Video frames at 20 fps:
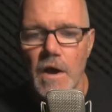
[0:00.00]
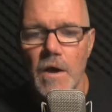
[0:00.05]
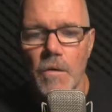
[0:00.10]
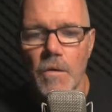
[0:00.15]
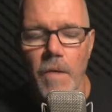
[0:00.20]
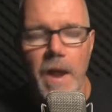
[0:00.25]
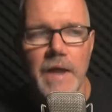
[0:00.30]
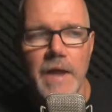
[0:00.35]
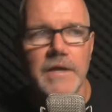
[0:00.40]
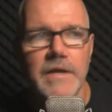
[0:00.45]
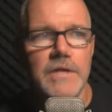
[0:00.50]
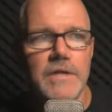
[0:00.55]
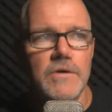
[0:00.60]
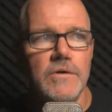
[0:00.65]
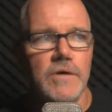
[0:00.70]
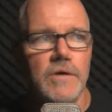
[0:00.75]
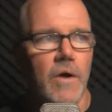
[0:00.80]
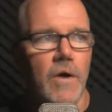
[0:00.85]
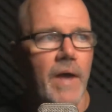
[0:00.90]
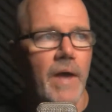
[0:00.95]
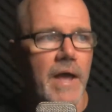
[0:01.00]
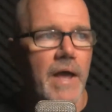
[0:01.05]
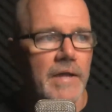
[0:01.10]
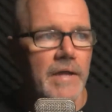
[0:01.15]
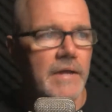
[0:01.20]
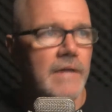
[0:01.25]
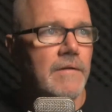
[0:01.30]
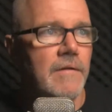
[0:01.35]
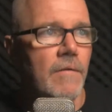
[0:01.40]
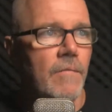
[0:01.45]
Wayne, can you go ahead
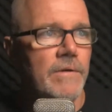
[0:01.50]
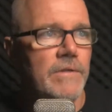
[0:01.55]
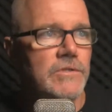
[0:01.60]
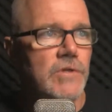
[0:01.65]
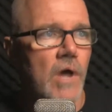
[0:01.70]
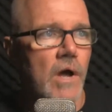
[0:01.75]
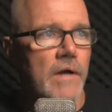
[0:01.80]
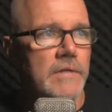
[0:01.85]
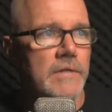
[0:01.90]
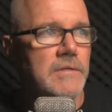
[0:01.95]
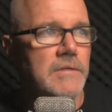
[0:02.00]
and we talked